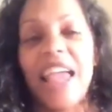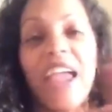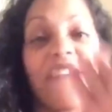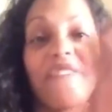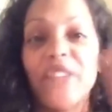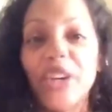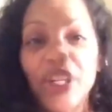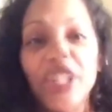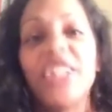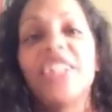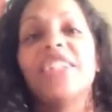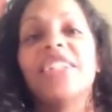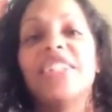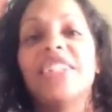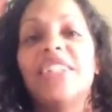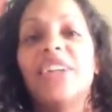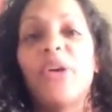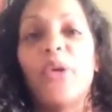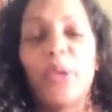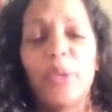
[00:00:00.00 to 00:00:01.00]
ever,
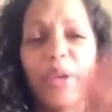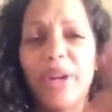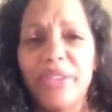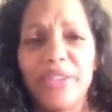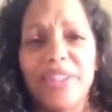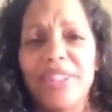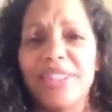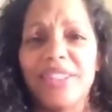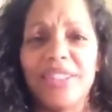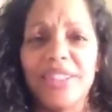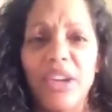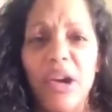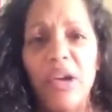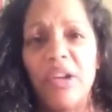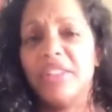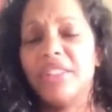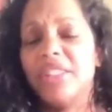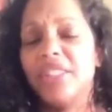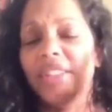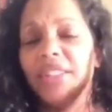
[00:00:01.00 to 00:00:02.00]
or whatever this is
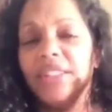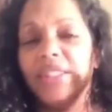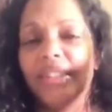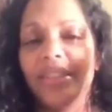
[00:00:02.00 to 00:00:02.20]
called.